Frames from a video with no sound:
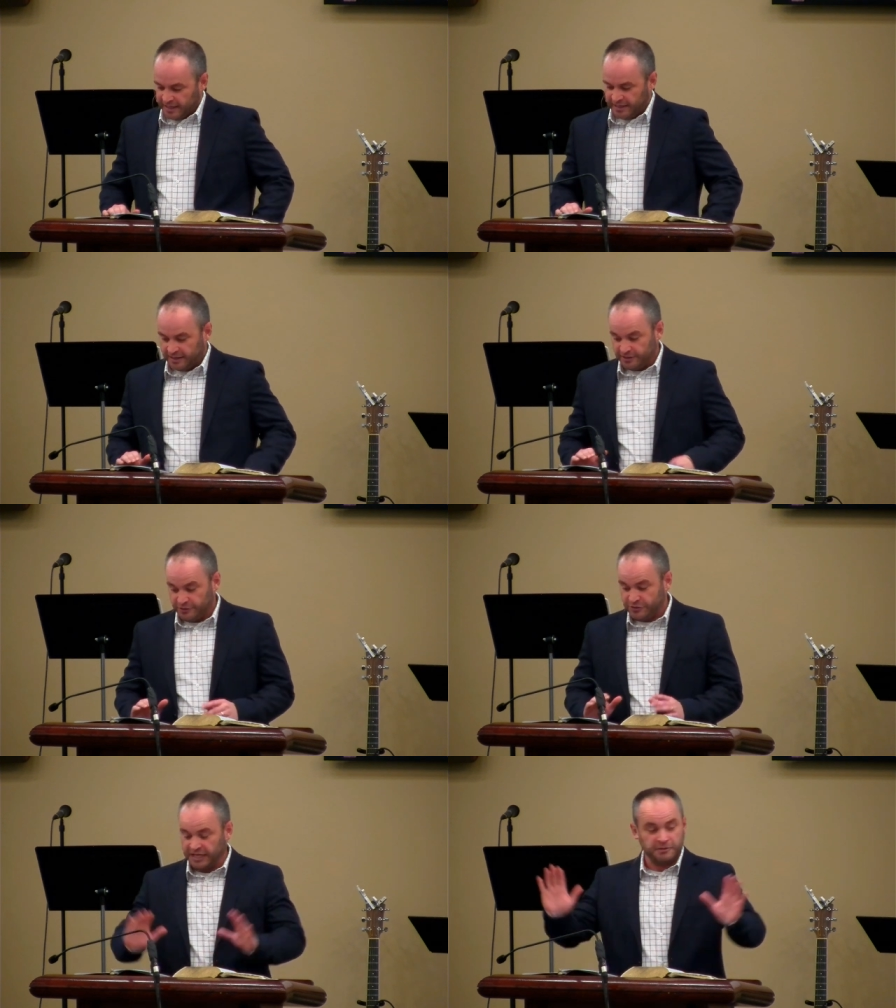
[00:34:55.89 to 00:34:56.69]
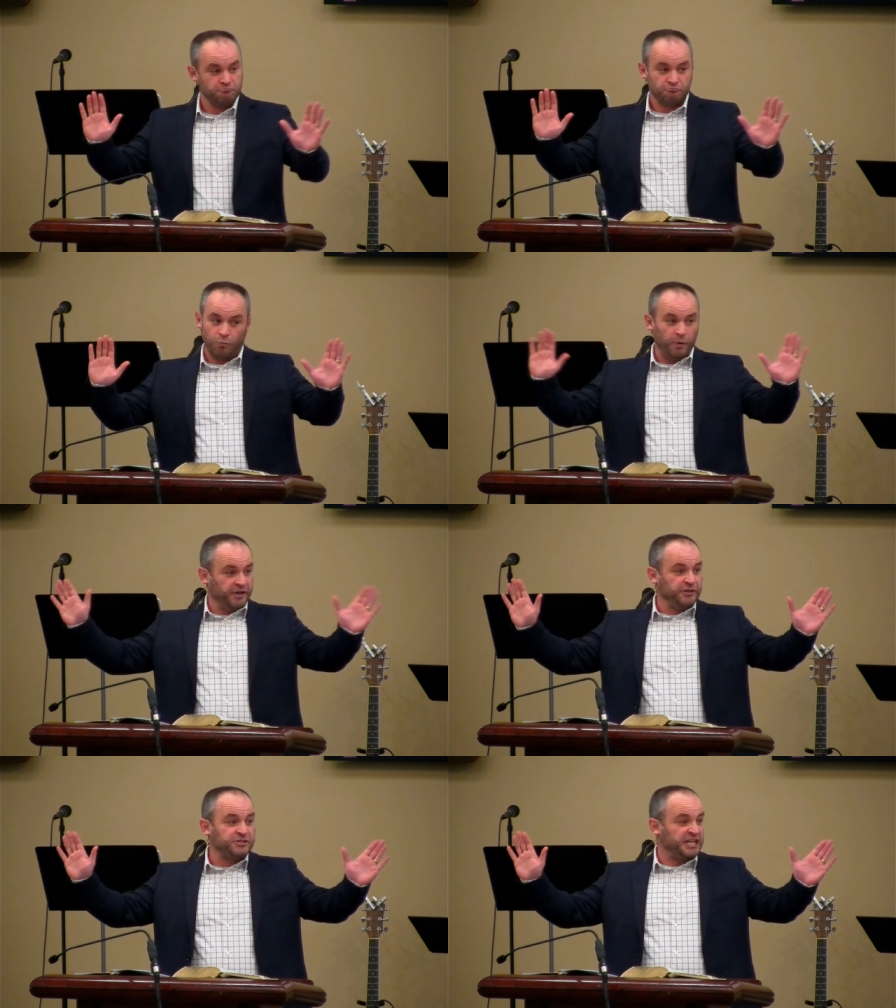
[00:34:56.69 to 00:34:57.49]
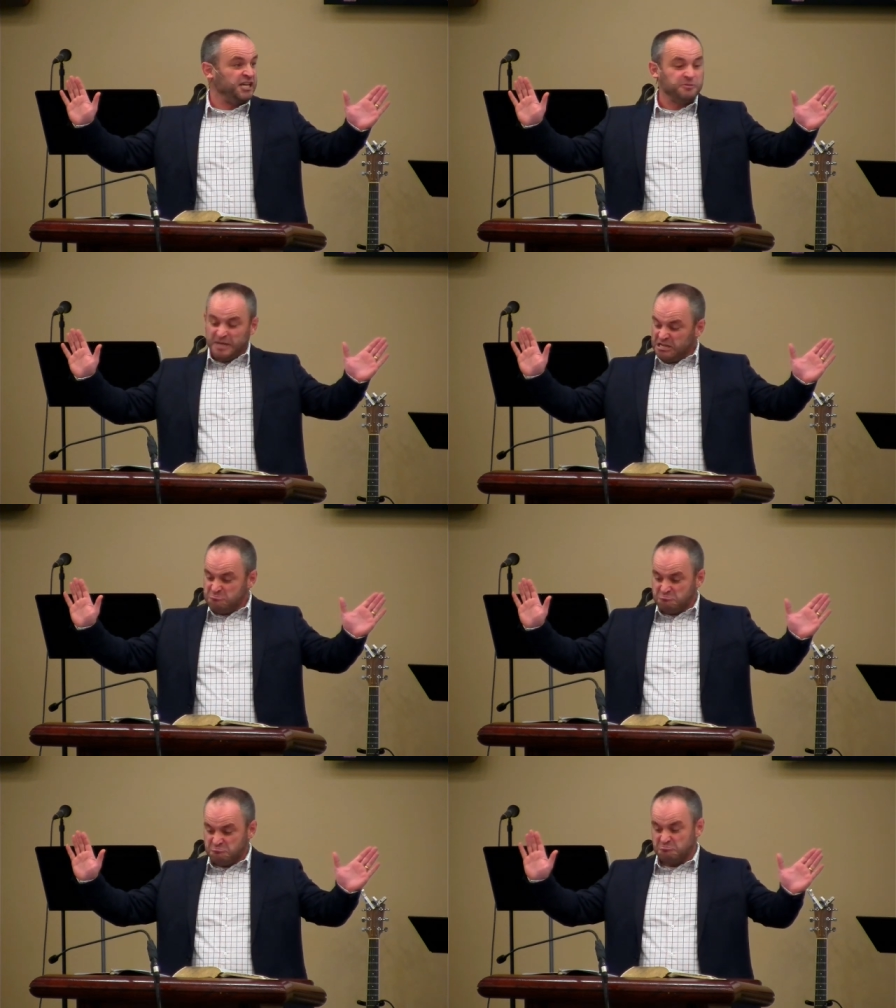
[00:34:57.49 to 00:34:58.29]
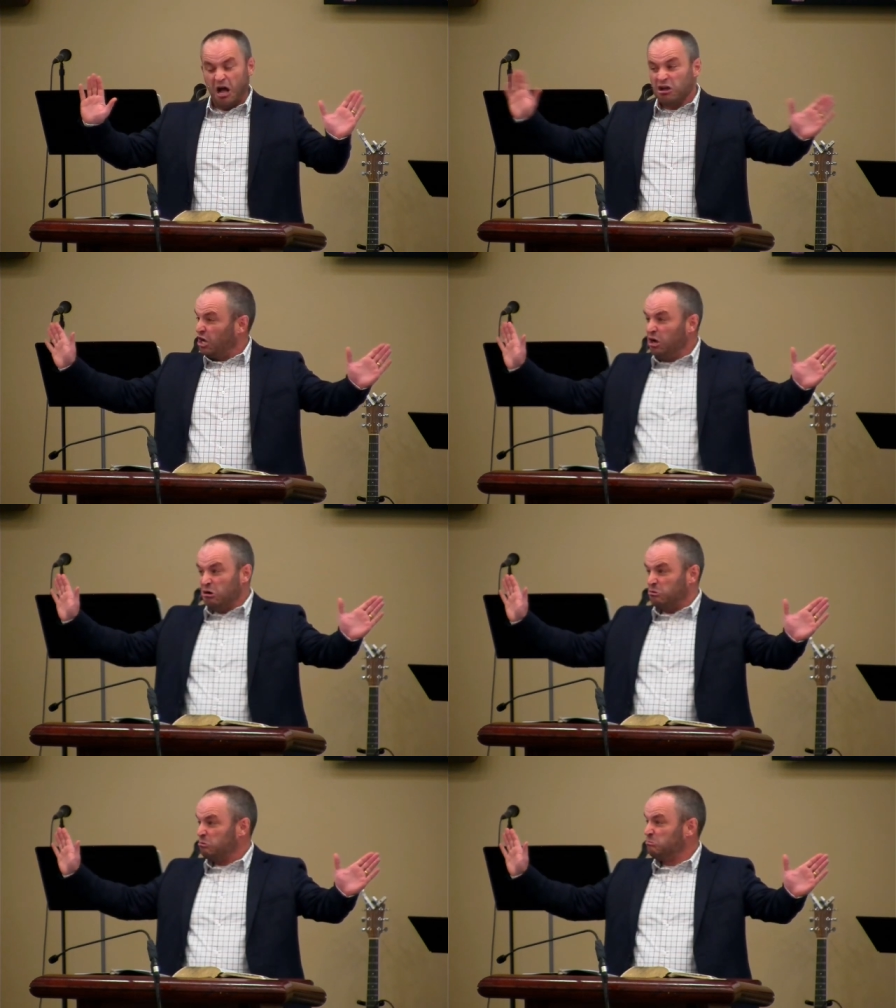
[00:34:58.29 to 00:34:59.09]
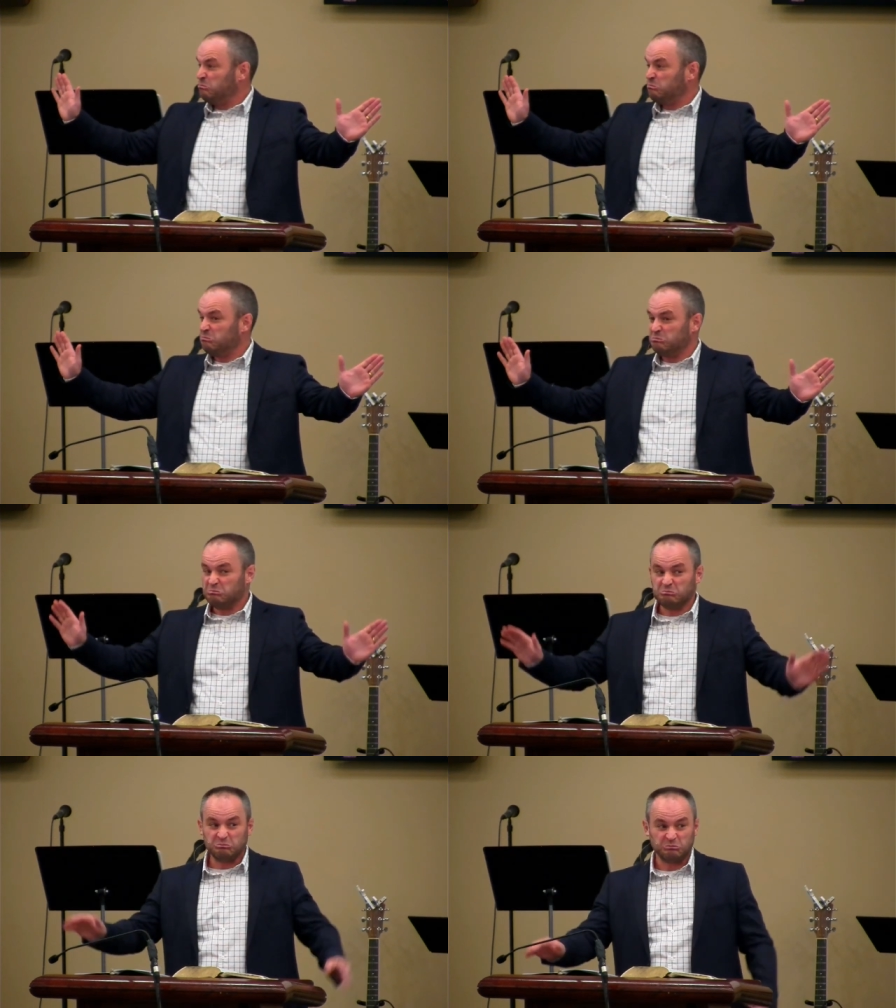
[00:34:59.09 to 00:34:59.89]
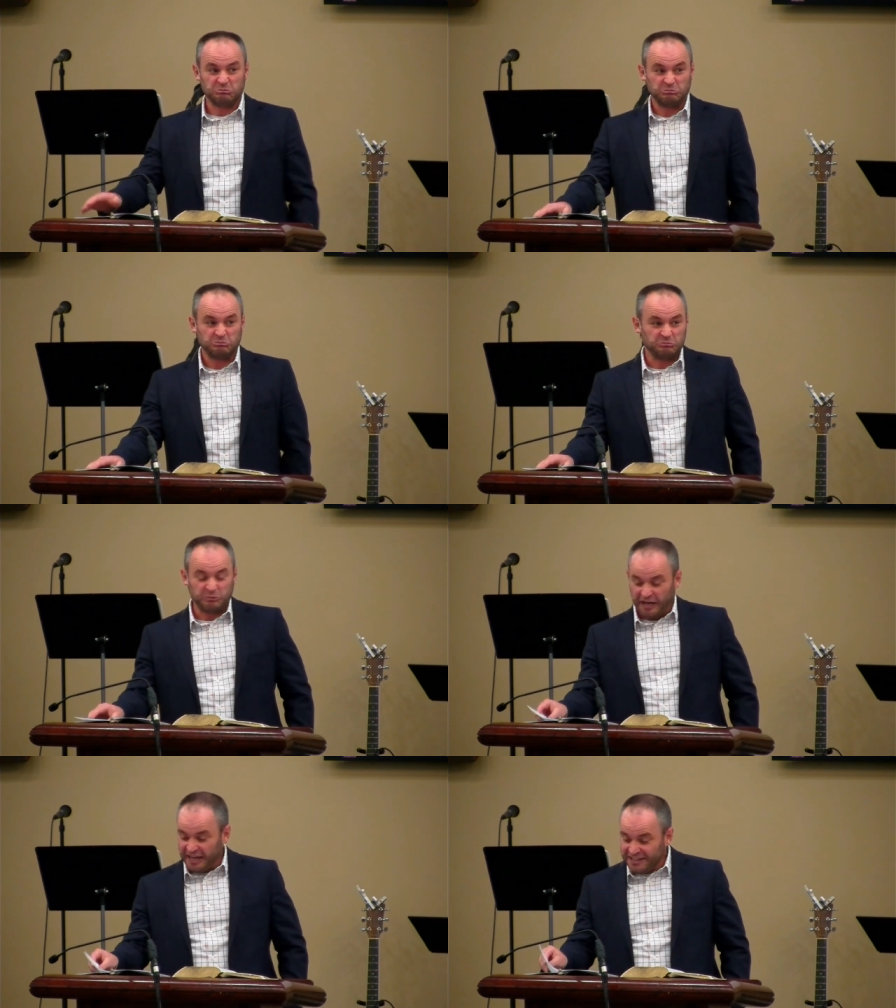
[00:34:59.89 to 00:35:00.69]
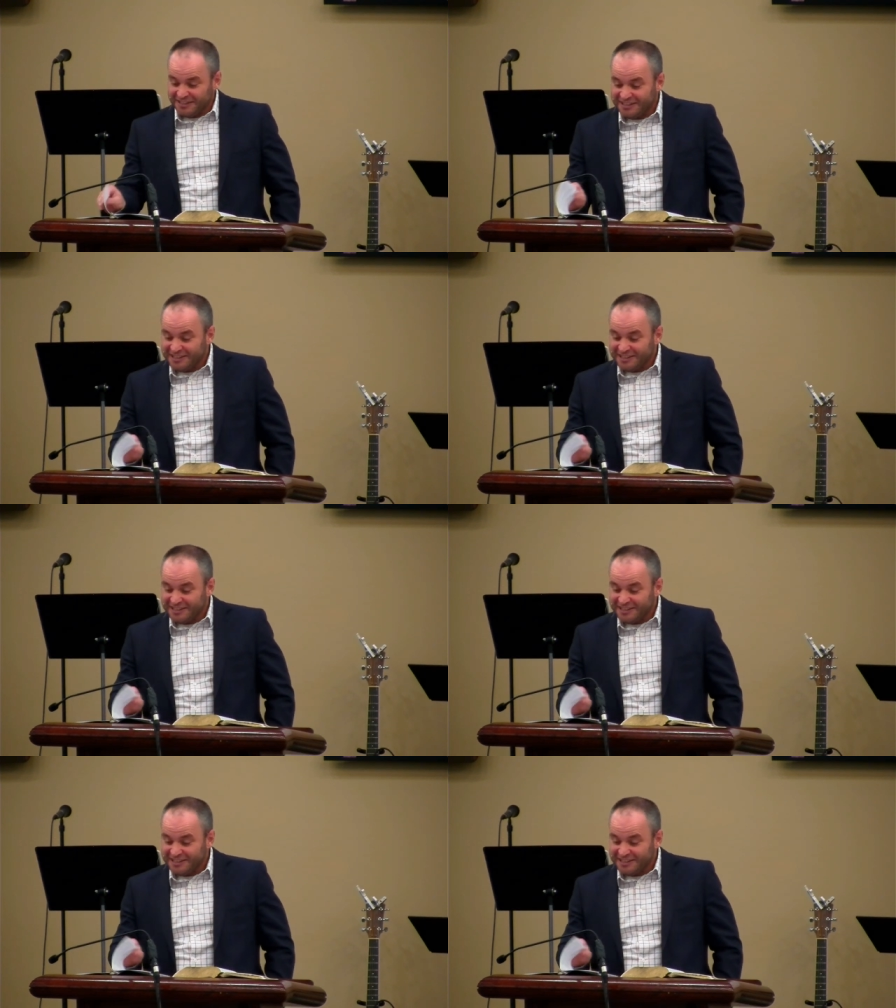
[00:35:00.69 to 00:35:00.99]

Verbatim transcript: And, and you say, where you send me, I'll go. right?